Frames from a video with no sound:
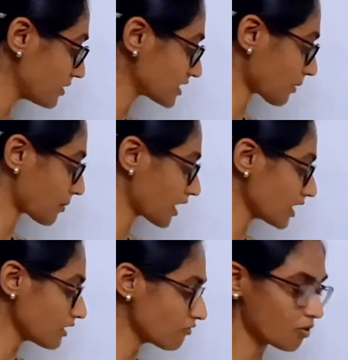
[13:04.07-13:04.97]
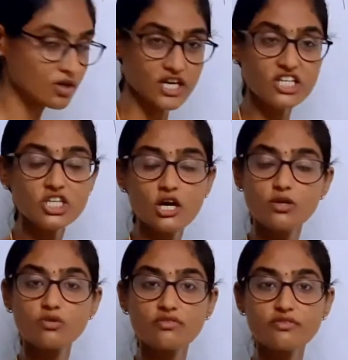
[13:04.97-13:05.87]
be supplying voltage
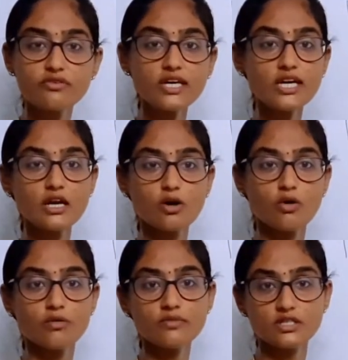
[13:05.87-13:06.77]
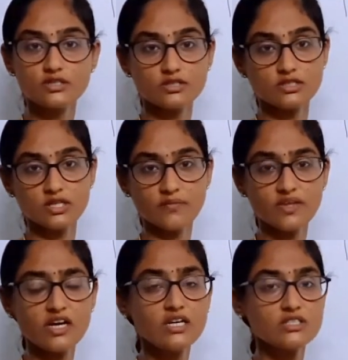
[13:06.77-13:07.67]
to the 50 kilo ohm resistor.
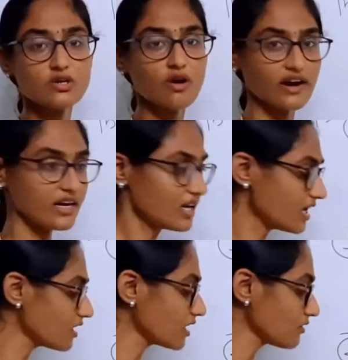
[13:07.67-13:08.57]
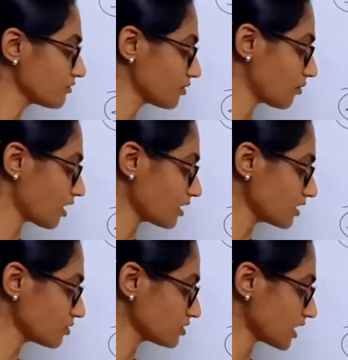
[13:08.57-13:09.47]
So ideally if you
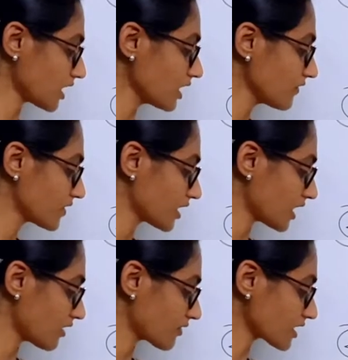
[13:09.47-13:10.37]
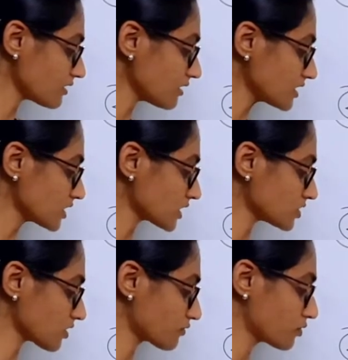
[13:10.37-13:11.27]
want to say the effective
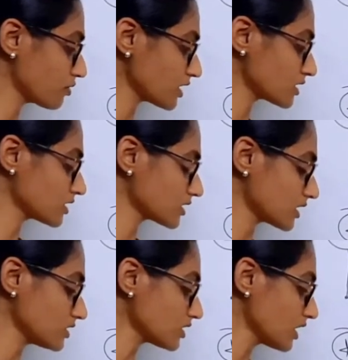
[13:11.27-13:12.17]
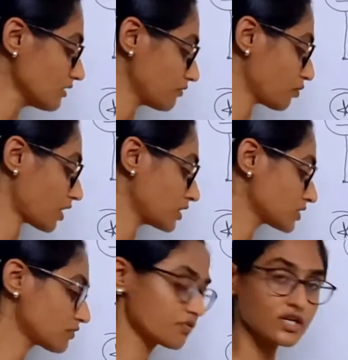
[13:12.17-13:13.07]
resistance of two resistance, one
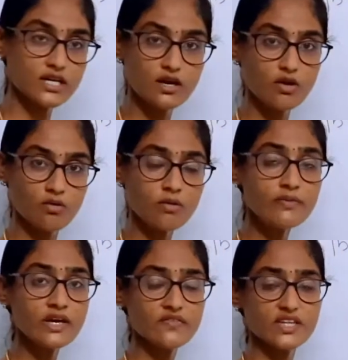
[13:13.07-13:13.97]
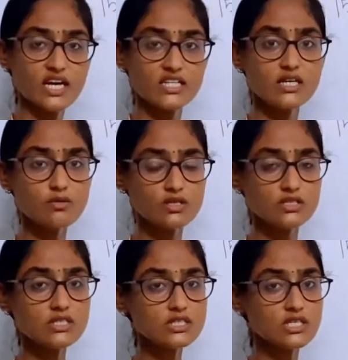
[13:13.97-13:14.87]
is 50 kilo ohm, the other one
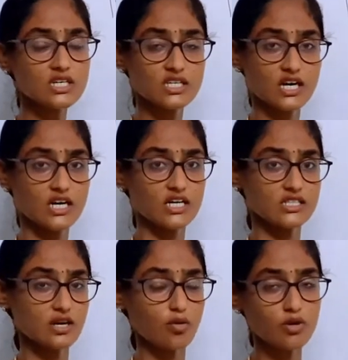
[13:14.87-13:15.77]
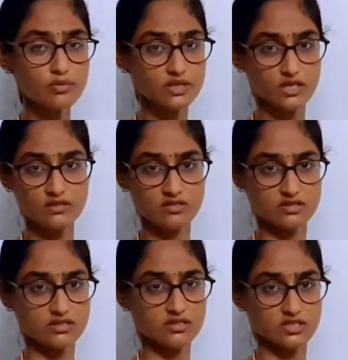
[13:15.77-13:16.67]
is the voltmeter's
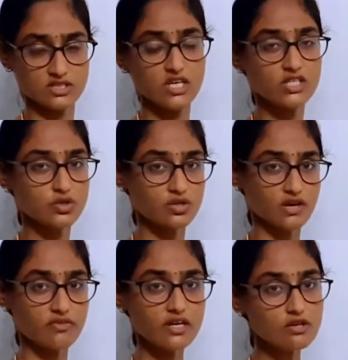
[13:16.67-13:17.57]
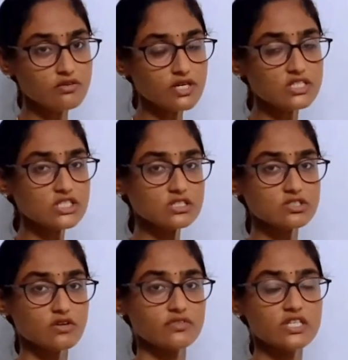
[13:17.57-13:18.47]
resistance. So the effective resistance
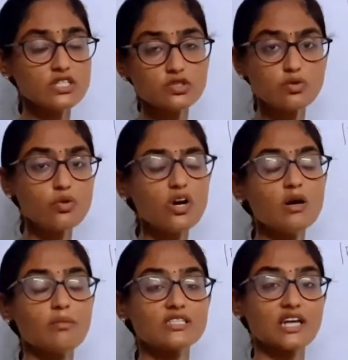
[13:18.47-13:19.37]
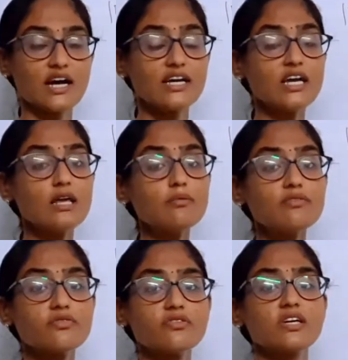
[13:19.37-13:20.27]
of these two must ideally be
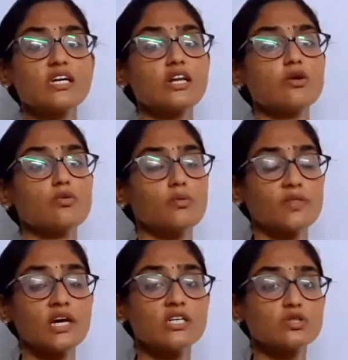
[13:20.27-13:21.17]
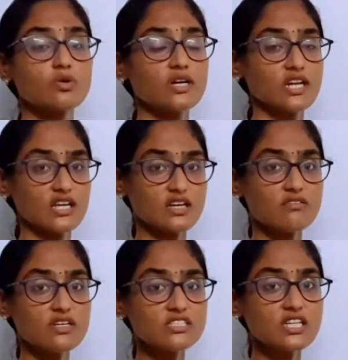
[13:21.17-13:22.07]
50 kilo ohm. So in other
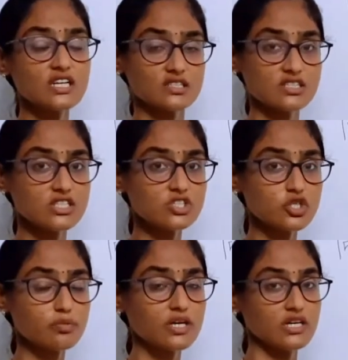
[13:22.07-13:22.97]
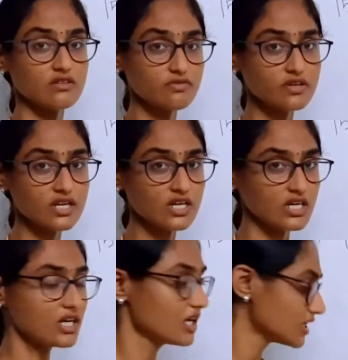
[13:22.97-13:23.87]
words, the resistance should be
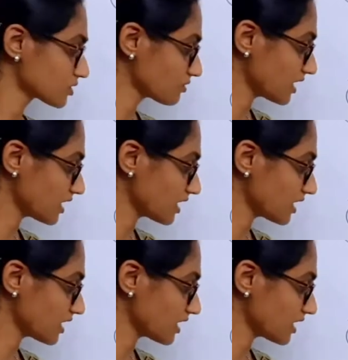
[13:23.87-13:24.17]
infinity so